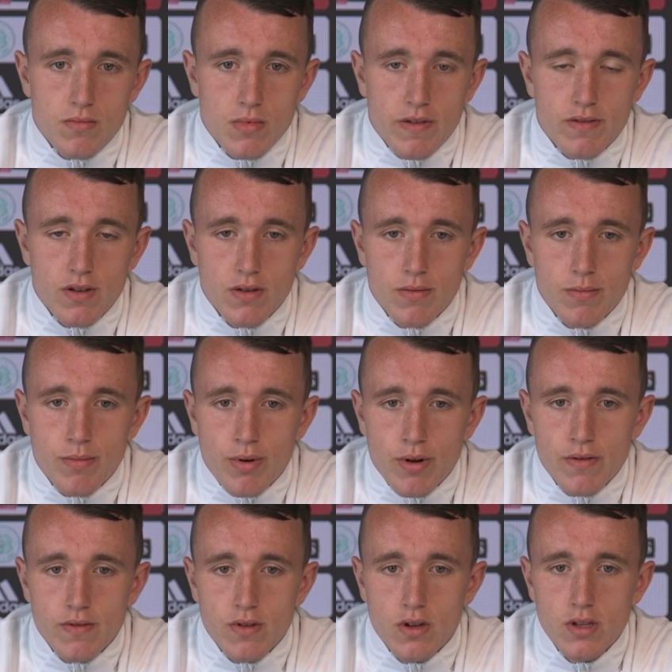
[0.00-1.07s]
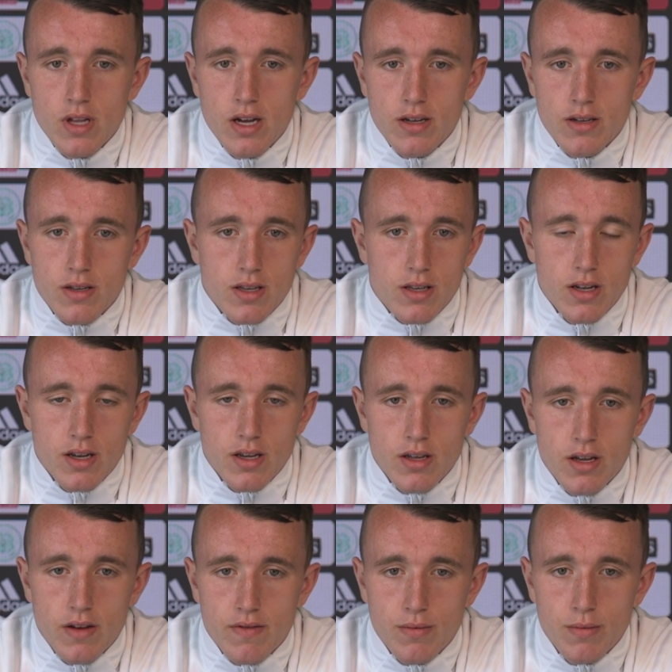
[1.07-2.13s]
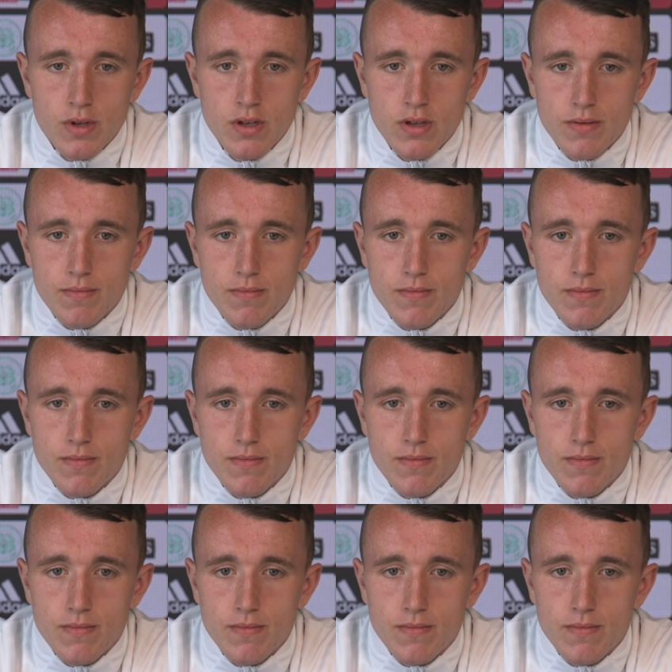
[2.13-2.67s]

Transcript: I feel I'm improving on that kind of every week.